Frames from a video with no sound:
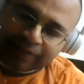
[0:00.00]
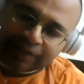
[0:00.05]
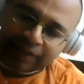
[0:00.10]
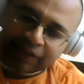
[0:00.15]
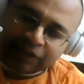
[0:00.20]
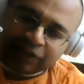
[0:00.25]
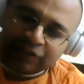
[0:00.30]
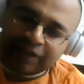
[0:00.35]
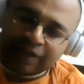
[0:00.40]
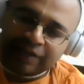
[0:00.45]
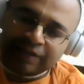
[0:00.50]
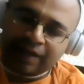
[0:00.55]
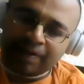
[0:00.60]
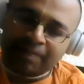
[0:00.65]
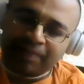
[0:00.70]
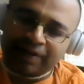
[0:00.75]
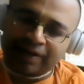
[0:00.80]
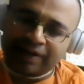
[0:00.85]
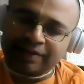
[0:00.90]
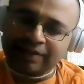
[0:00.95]
the Krishna's
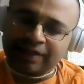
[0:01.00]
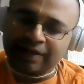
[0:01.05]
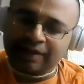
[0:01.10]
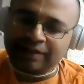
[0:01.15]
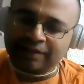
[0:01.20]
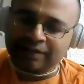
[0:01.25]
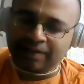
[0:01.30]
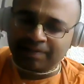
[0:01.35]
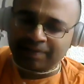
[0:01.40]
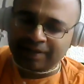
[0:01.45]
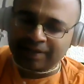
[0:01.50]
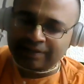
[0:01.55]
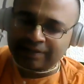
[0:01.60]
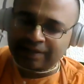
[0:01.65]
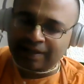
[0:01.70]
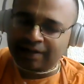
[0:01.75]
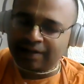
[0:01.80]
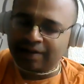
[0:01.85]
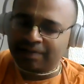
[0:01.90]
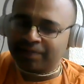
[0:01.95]
appearance and disappearance
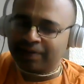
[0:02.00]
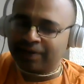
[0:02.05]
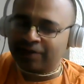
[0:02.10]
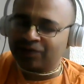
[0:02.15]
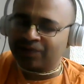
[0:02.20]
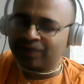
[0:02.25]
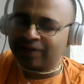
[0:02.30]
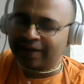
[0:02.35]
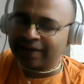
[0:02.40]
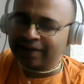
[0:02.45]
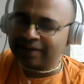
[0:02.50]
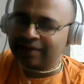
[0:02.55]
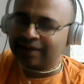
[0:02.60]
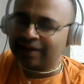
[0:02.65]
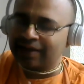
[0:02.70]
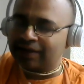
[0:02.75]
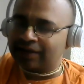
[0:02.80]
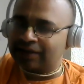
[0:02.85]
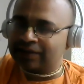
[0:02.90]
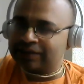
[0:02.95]
are compared to be like
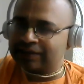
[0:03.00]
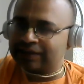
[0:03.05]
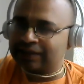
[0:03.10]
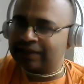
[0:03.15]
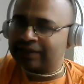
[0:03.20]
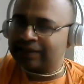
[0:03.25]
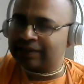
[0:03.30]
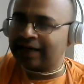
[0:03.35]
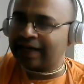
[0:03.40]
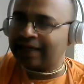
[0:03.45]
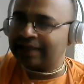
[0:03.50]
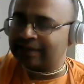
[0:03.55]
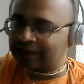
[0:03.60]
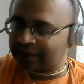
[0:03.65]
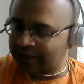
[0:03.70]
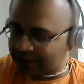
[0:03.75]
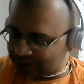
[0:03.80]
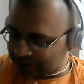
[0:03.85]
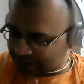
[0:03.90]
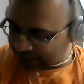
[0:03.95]
sun's rising and